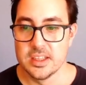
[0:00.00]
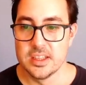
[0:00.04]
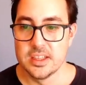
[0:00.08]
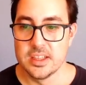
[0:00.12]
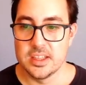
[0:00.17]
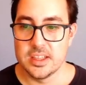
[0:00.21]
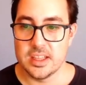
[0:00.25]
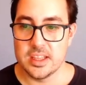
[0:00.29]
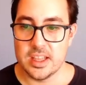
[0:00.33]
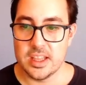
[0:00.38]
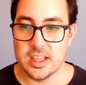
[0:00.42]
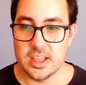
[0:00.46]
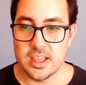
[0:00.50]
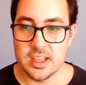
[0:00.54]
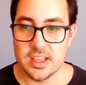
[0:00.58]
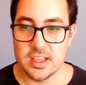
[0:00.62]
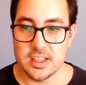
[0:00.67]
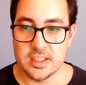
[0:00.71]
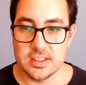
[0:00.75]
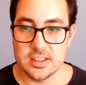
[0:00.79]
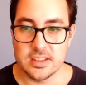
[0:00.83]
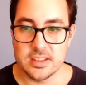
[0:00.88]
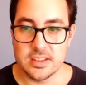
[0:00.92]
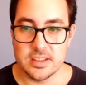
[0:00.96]

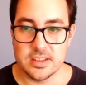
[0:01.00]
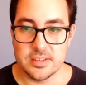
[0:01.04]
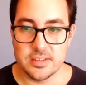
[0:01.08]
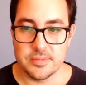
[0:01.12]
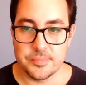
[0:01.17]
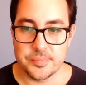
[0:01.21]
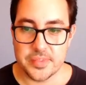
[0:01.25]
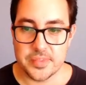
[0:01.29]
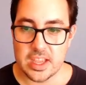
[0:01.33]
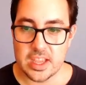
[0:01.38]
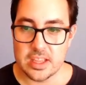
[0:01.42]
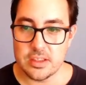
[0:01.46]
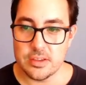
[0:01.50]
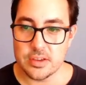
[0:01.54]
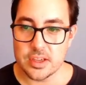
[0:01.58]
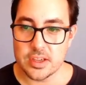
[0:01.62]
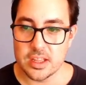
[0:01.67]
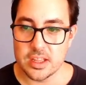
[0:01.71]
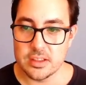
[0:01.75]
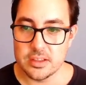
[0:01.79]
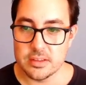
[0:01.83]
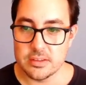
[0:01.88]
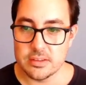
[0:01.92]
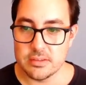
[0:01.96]
and you
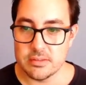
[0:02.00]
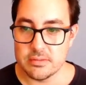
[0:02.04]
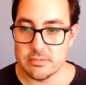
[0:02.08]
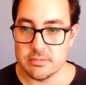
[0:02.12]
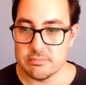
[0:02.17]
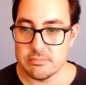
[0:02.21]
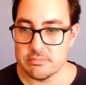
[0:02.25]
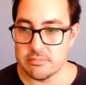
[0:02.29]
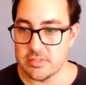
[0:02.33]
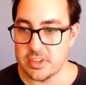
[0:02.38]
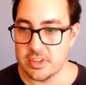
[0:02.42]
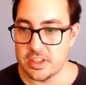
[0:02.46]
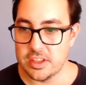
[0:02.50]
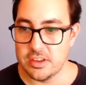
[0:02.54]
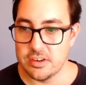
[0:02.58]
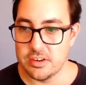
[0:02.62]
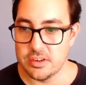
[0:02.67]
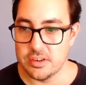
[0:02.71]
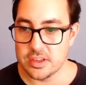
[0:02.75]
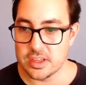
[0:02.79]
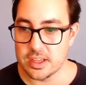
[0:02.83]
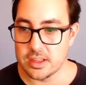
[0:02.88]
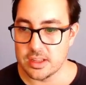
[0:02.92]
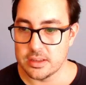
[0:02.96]
can here you
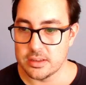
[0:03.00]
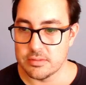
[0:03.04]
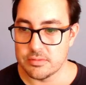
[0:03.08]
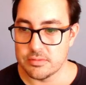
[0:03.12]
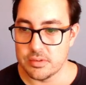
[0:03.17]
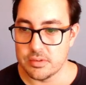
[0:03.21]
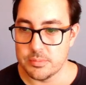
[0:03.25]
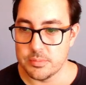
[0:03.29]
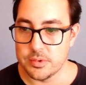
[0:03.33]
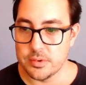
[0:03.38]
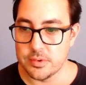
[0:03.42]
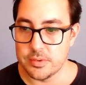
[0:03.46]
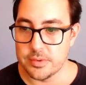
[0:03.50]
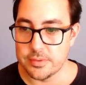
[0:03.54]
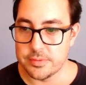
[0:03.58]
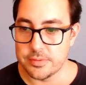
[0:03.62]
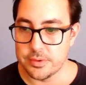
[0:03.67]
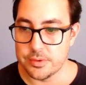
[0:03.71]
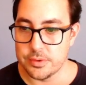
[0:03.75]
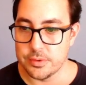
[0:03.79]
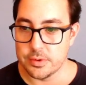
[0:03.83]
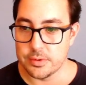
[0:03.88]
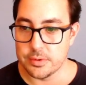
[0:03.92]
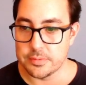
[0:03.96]
can remove a
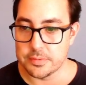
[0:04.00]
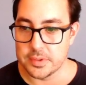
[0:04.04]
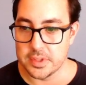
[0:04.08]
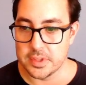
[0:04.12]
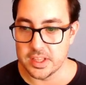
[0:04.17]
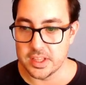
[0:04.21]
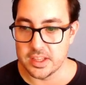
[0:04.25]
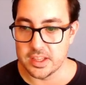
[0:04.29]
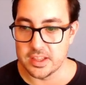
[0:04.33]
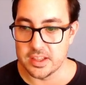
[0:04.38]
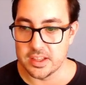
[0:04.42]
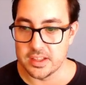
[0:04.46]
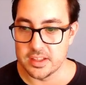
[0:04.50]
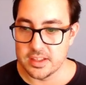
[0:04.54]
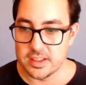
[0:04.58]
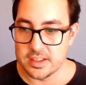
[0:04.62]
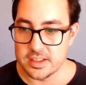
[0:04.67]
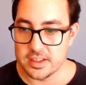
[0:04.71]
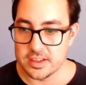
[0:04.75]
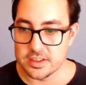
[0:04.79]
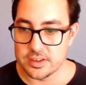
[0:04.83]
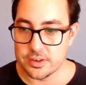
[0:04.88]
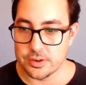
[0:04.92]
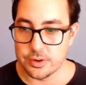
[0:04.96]
few of the
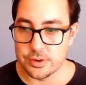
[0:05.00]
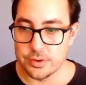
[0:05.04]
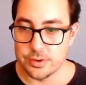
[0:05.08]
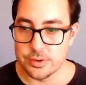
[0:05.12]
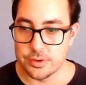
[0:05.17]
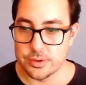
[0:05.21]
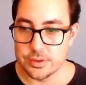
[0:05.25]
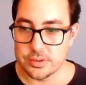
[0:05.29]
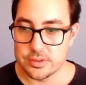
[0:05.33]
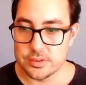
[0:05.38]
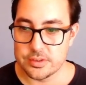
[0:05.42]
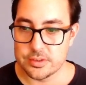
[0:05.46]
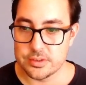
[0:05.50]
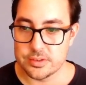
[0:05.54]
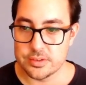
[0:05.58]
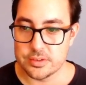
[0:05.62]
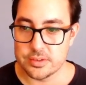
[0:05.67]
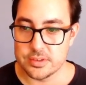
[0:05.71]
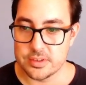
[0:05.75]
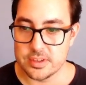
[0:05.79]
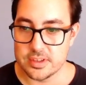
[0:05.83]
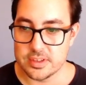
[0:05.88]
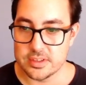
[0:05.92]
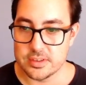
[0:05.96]

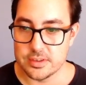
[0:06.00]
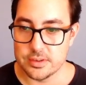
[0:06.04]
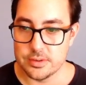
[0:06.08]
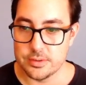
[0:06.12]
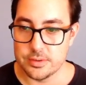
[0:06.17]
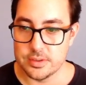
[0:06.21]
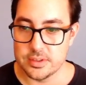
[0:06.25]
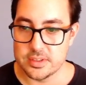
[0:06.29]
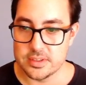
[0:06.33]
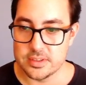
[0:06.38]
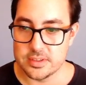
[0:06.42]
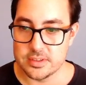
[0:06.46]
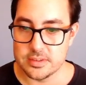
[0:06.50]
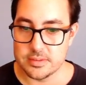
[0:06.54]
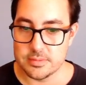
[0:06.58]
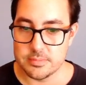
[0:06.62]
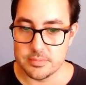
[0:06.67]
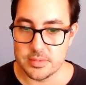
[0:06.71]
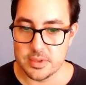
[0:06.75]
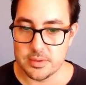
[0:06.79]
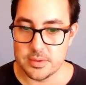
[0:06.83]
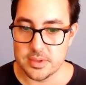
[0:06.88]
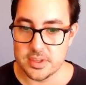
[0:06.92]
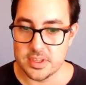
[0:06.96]
cohorts, so it's
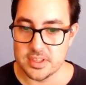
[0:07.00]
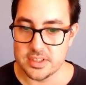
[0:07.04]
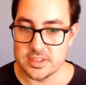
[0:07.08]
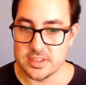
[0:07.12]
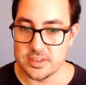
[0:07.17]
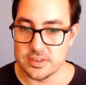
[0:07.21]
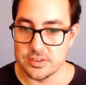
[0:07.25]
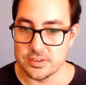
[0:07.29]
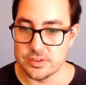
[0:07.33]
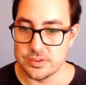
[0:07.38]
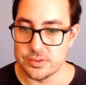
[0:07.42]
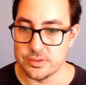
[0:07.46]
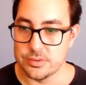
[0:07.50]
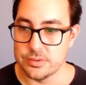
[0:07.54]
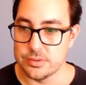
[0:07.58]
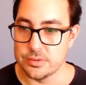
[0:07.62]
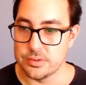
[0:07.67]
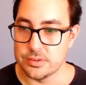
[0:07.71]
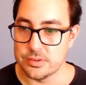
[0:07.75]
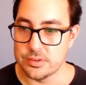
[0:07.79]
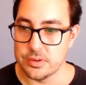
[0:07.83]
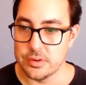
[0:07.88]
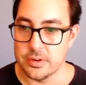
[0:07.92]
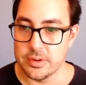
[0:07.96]
maybe easier to
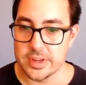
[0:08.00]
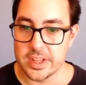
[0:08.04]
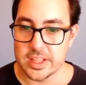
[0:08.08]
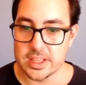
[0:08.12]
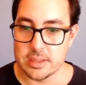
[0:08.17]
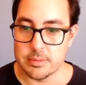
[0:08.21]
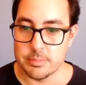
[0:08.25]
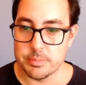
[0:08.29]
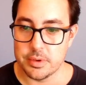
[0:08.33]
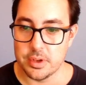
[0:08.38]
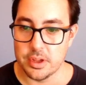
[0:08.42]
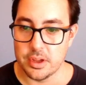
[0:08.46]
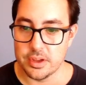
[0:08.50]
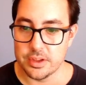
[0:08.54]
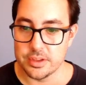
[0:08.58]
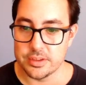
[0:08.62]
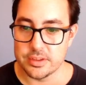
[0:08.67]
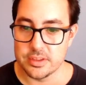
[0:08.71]
look at the plot.